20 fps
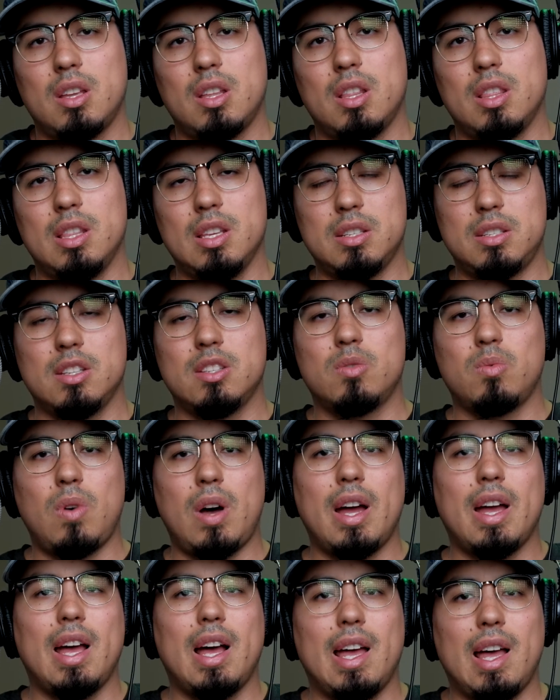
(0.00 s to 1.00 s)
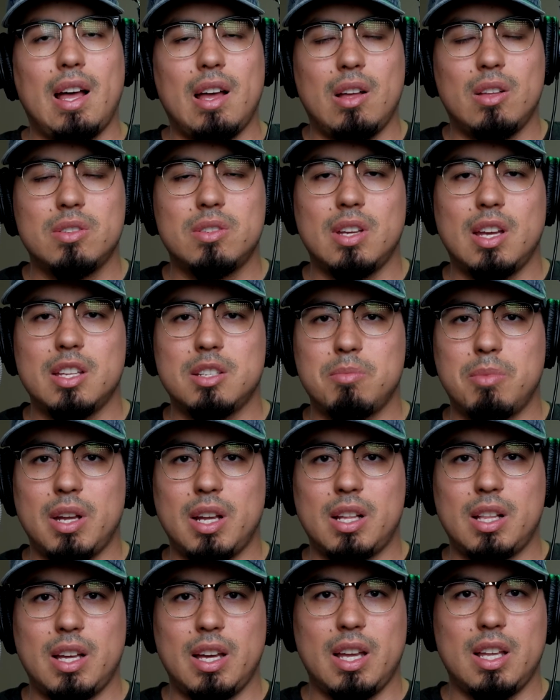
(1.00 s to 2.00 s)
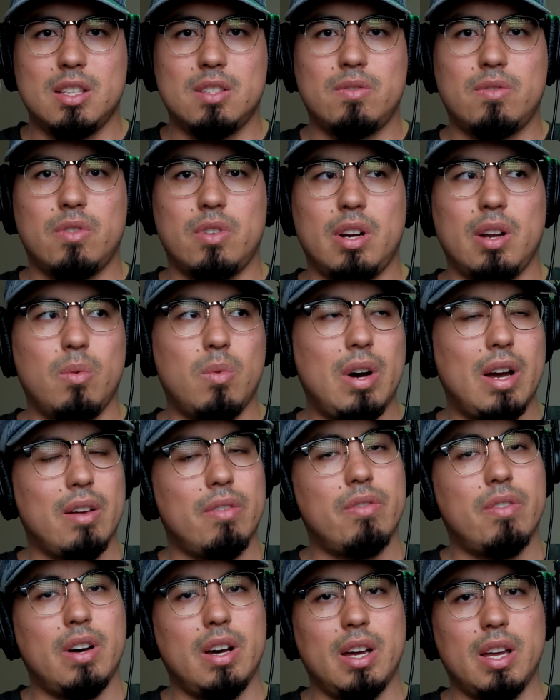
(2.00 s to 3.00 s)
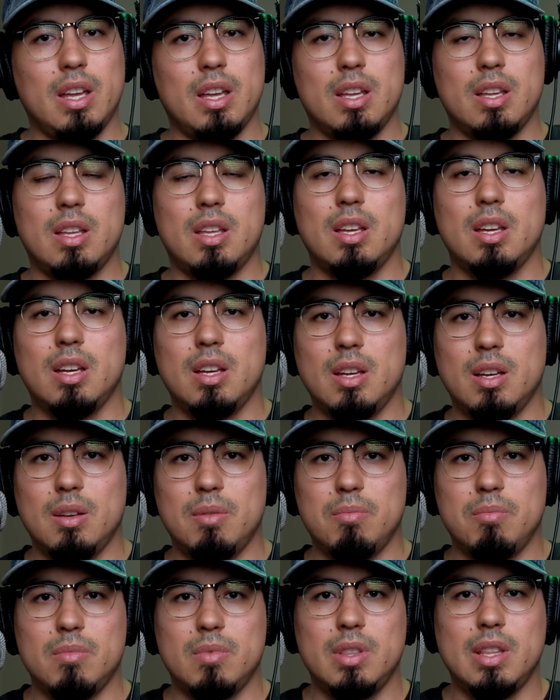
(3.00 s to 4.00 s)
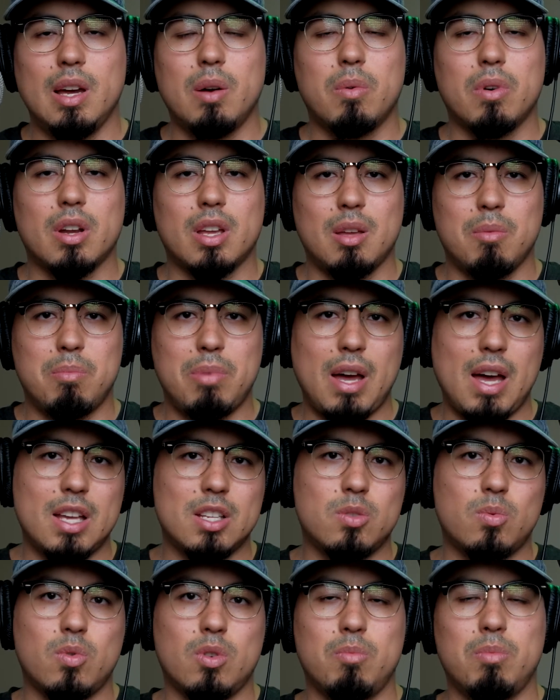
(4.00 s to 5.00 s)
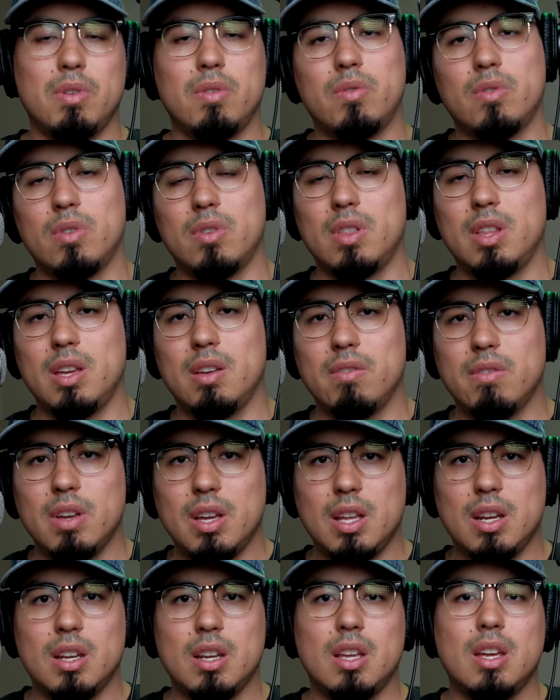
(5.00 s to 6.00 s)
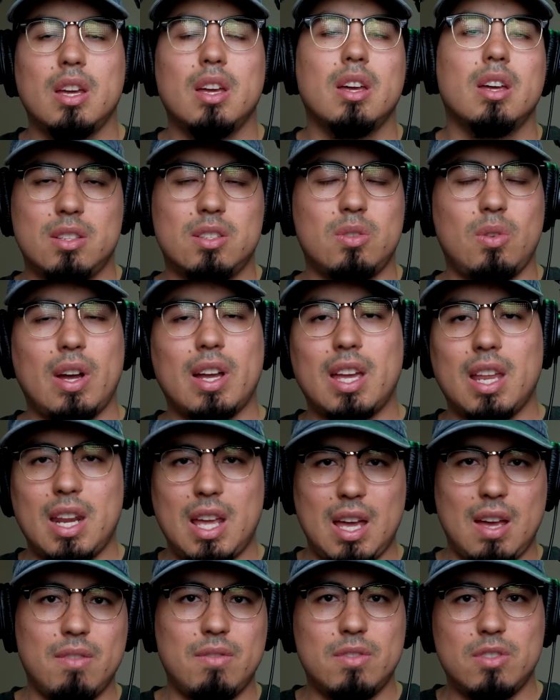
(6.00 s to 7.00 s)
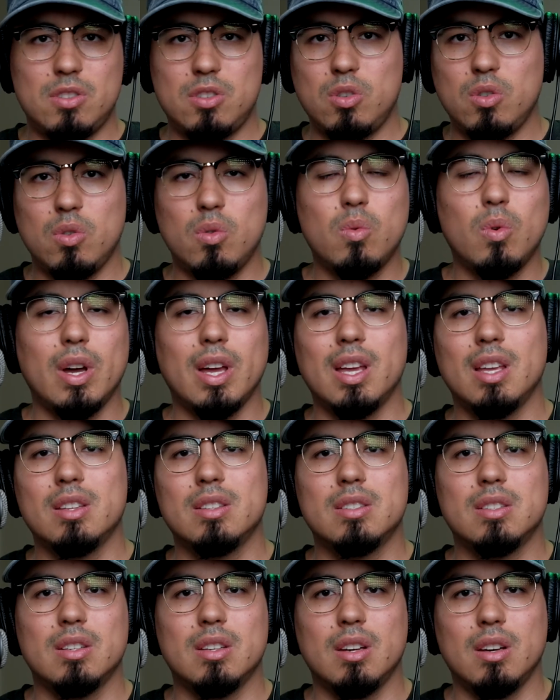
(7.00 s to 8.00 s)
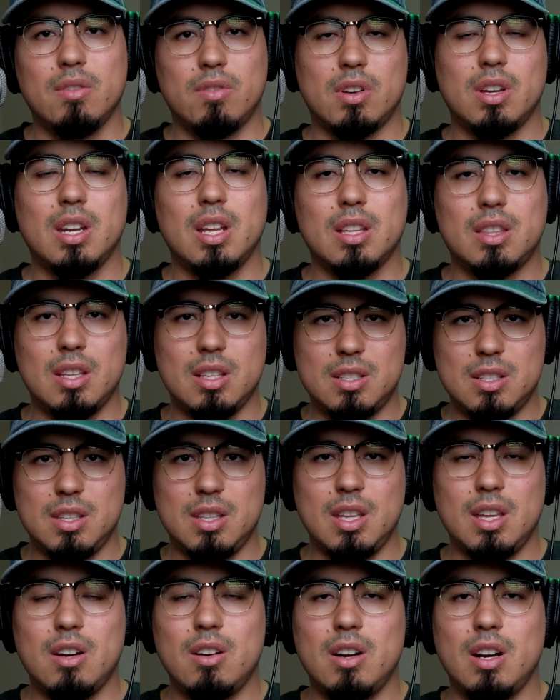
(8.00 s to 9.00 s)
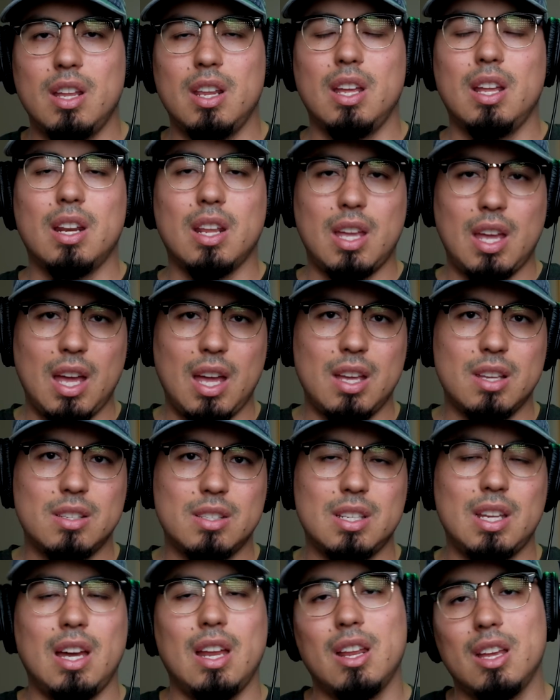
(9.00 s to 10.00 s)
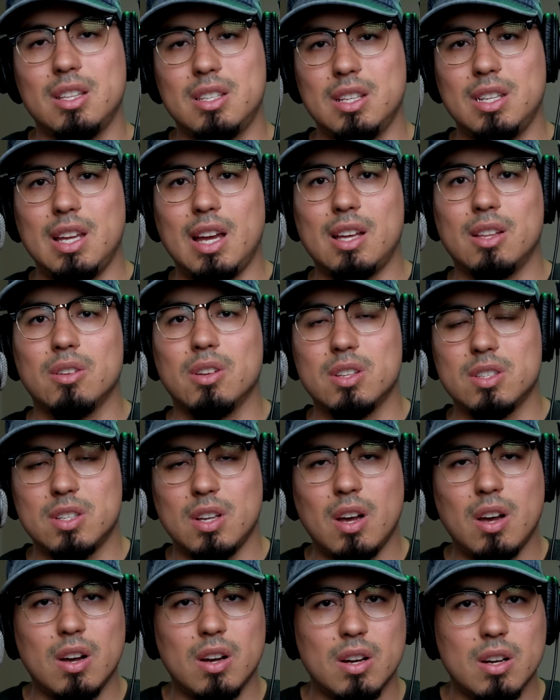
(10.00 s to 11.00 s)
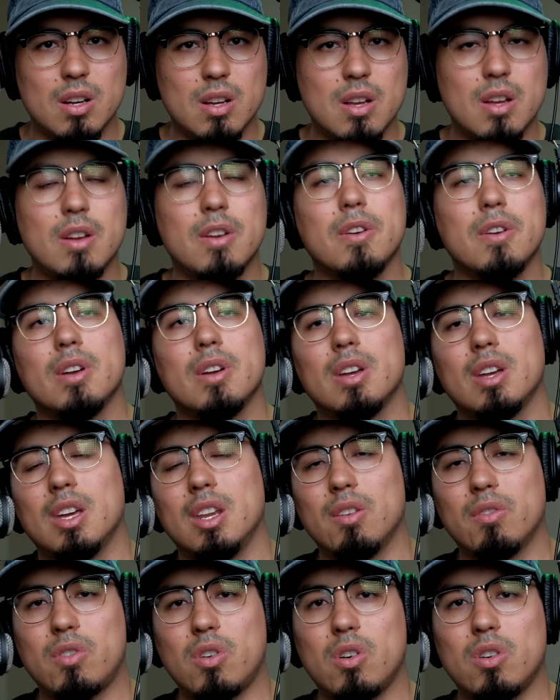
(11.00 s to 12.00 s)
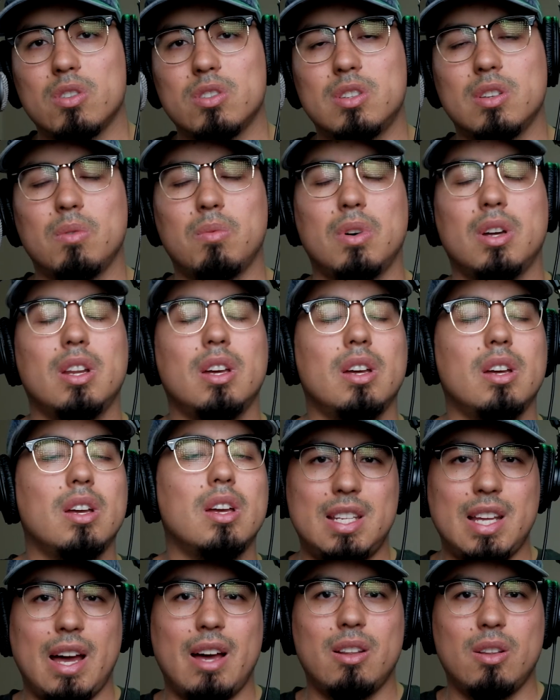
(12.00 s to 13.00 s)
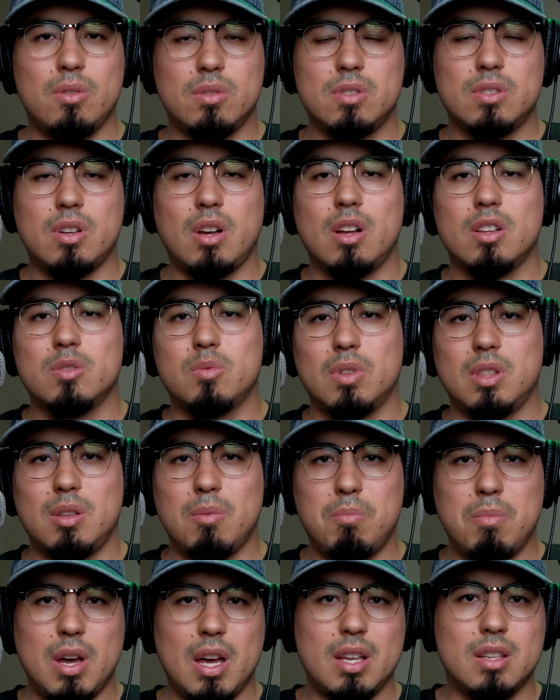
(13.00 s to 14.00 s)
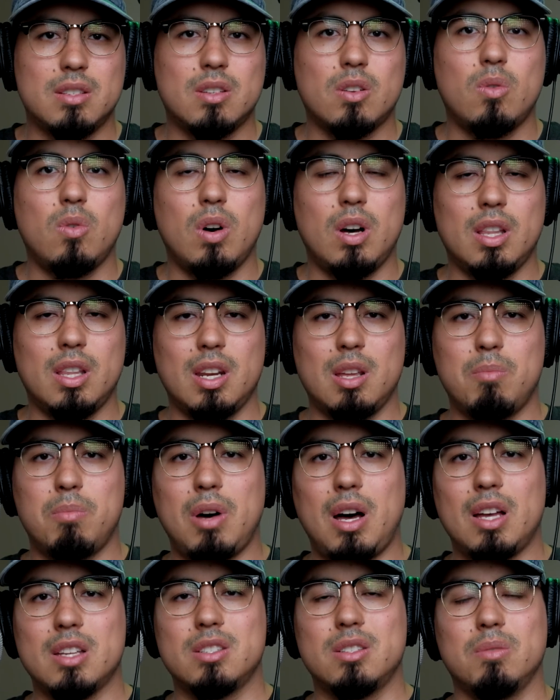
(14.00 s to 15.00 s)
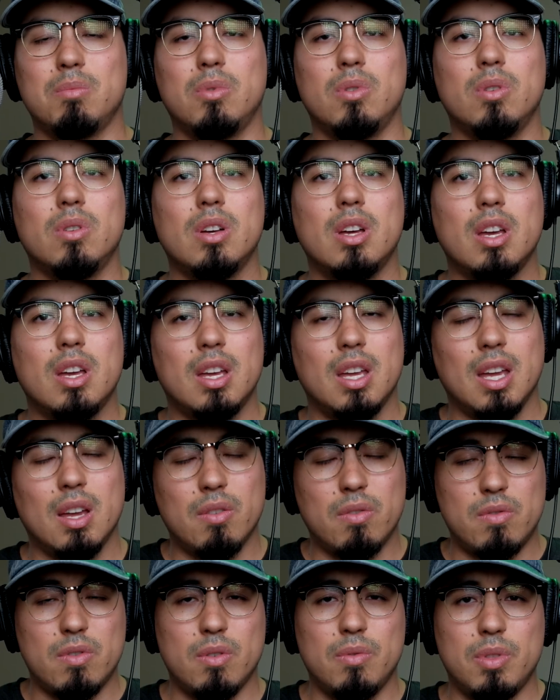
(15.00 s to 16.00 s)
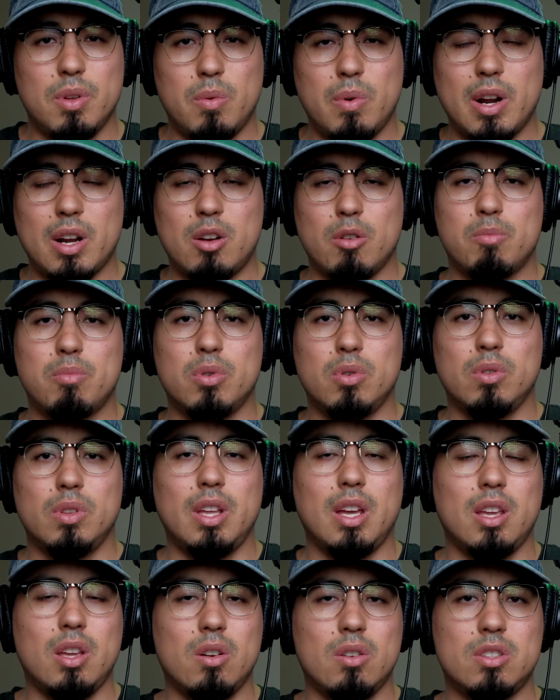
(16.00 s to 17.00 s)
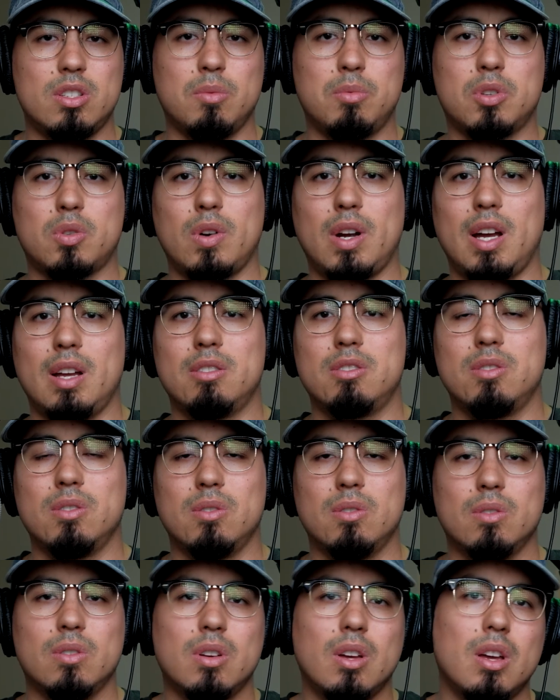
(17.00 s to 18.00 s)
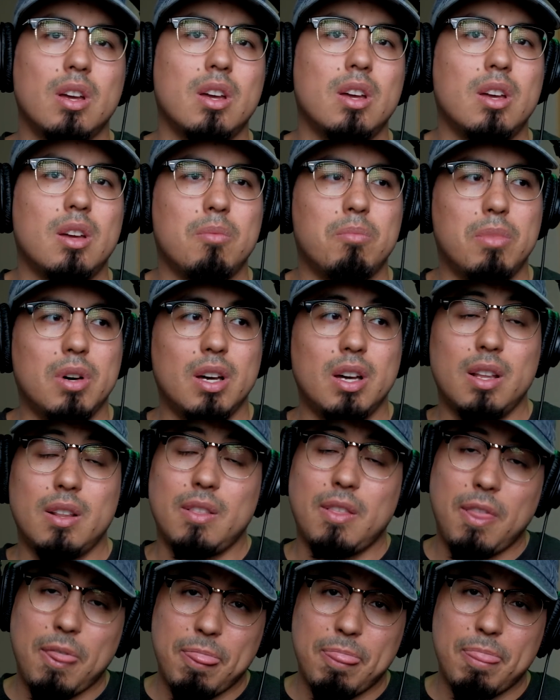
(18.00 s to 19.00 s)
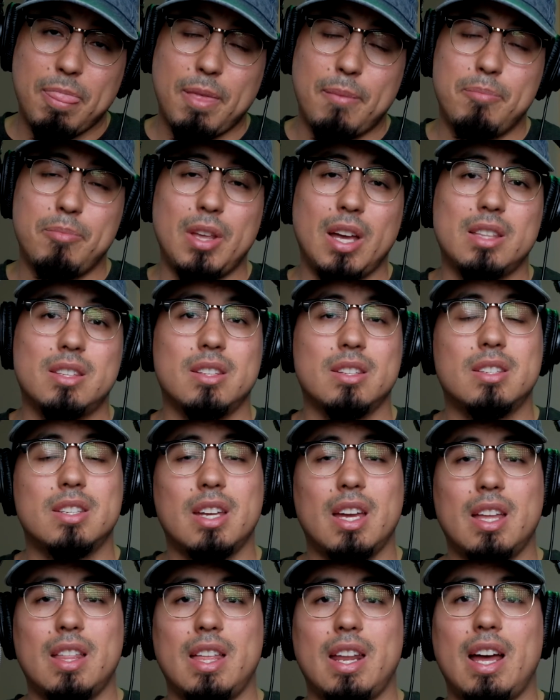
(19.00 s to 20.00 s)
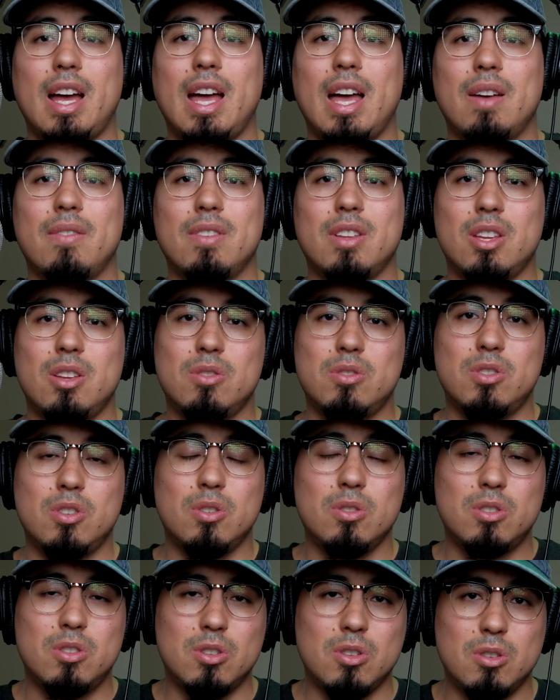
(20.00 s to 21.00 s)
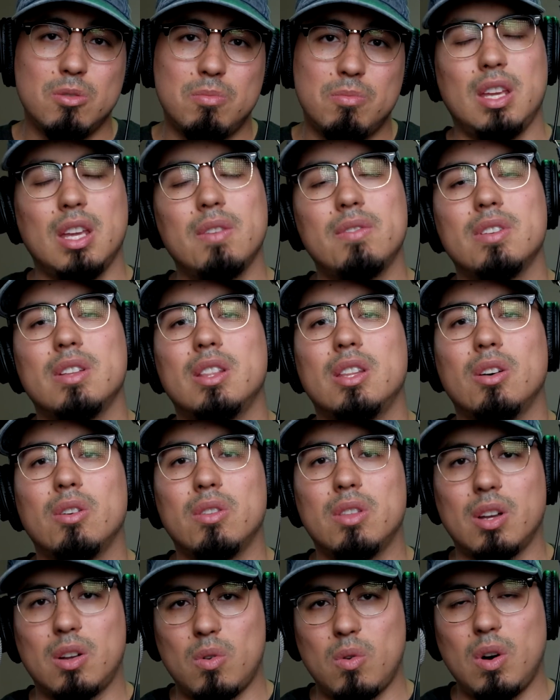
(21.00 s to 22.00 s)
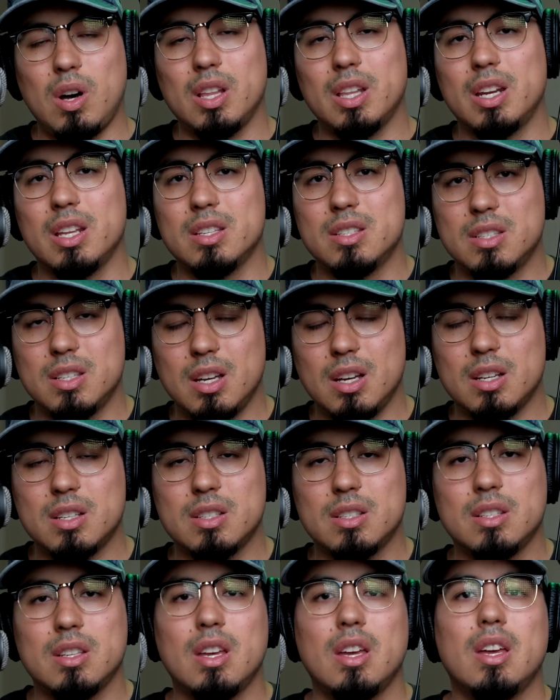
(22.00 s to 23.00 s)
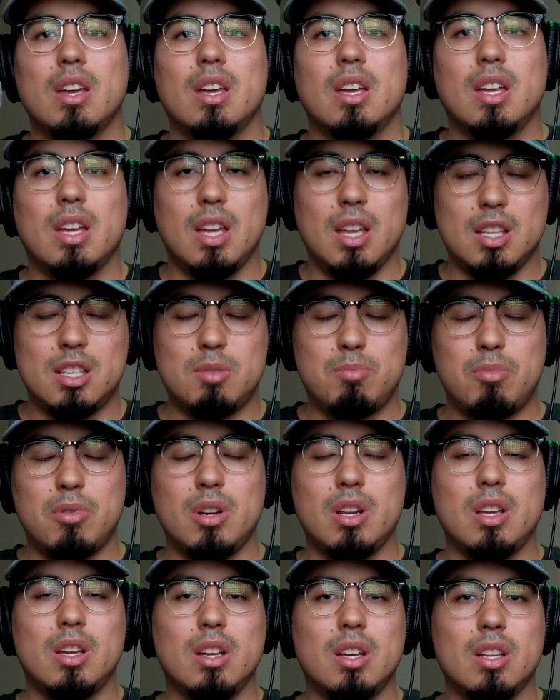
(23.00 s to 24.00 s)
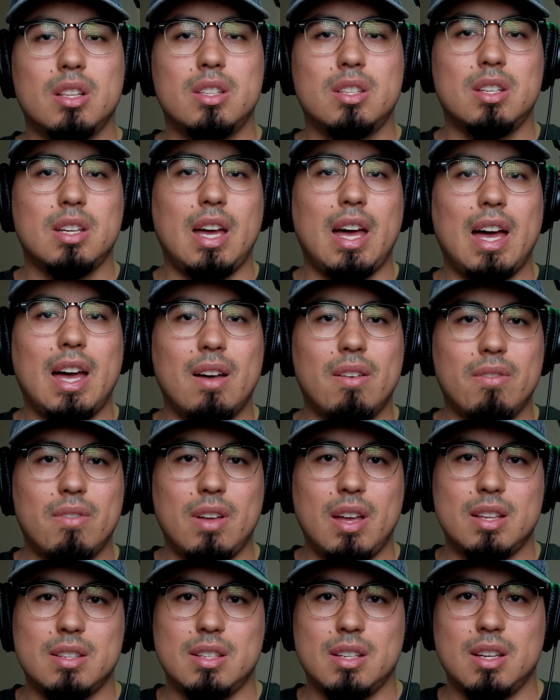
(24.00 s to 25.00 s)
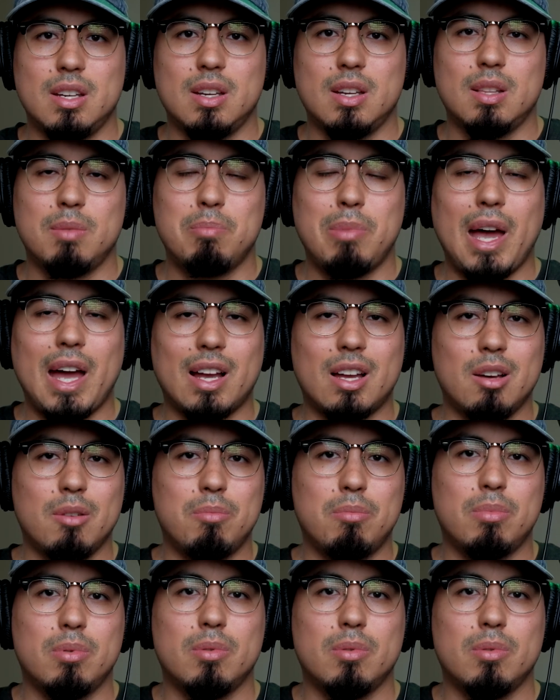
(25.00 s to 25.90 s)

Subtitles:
This is why I also ask my clients for a Wi-Fi network and password before the event, so I can have 2 ways of connecting to the internet in case I need to download a song. And of course, you want to download songs with the best quality possible and from the record pool that you're subscribed to. But not to say that I haven't used YouTube. Even though the quality sucks, it's pretty good to have as a backup.